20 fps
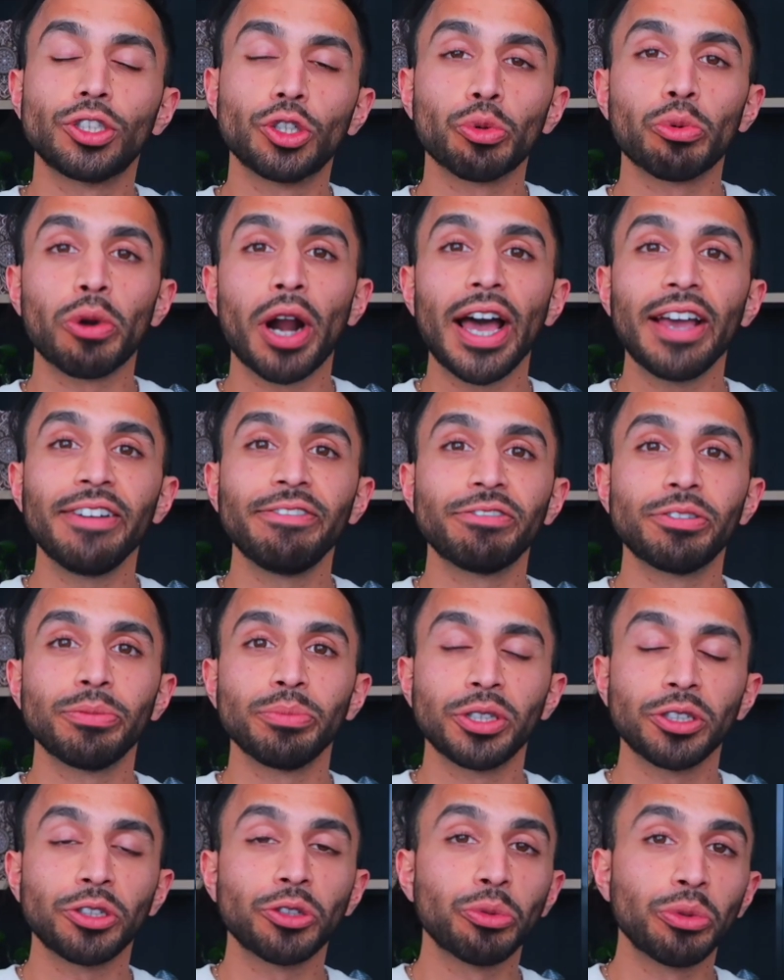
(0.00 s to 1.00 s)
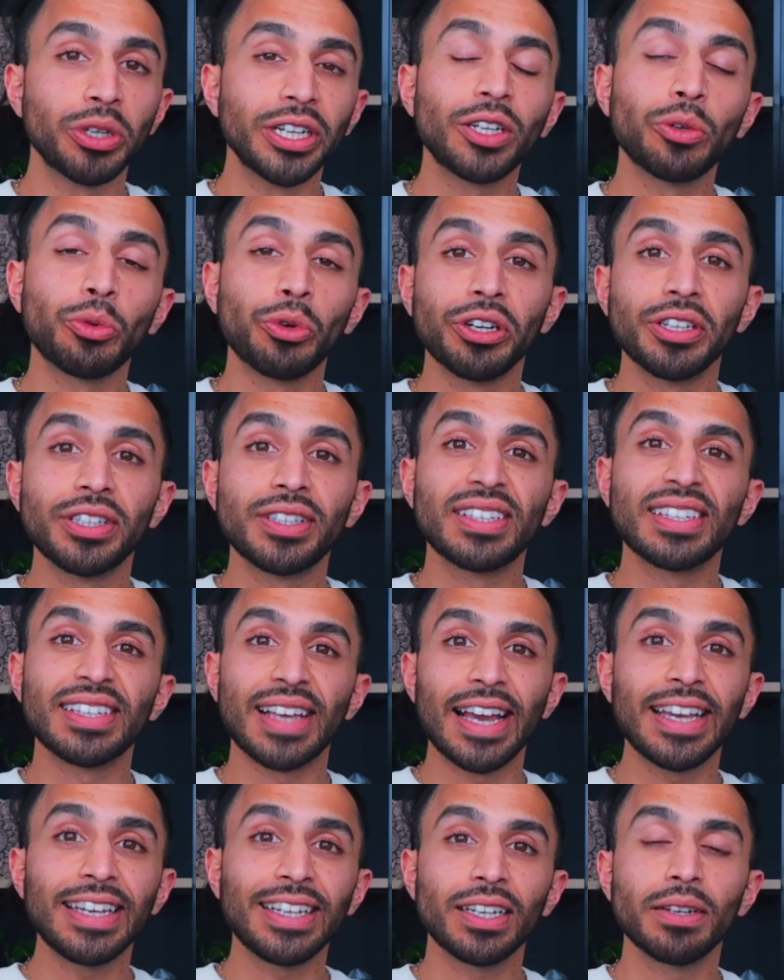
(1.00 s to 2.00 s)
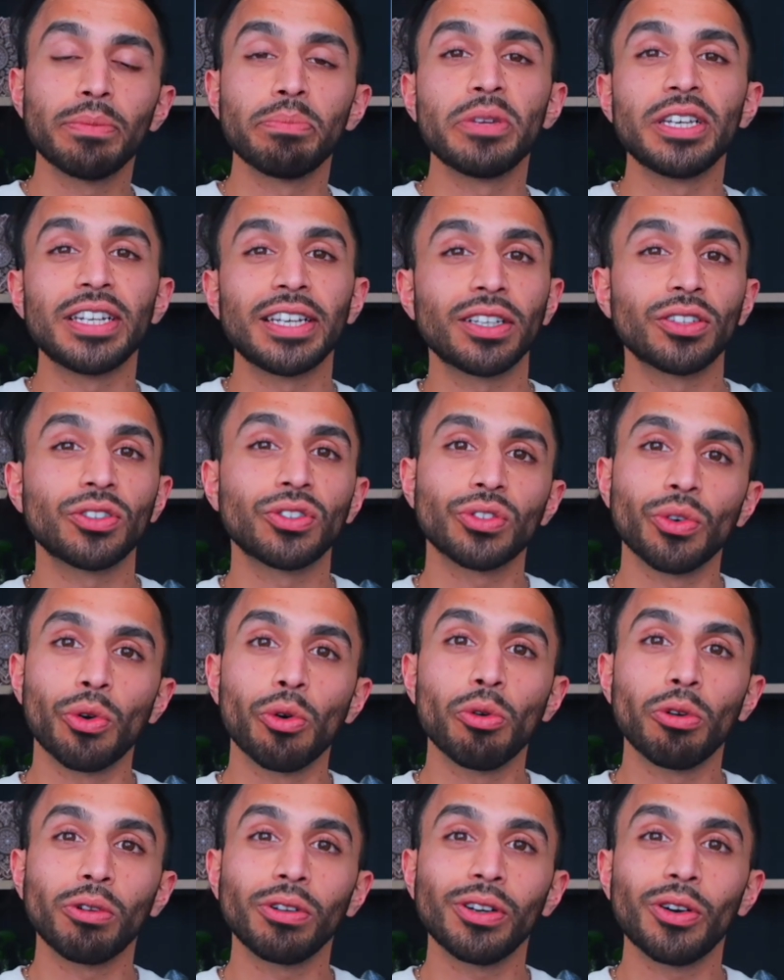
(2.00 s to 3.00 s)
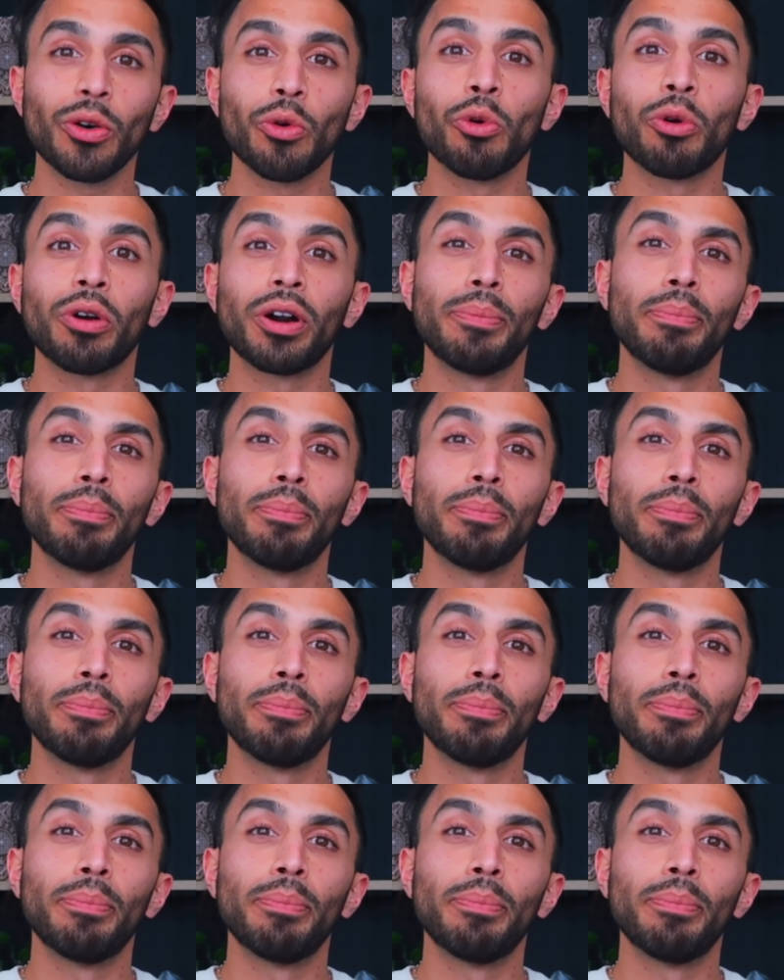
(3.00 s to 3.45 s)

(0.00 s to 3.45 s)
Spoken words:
derived from the Greek word psyche, meaning soul or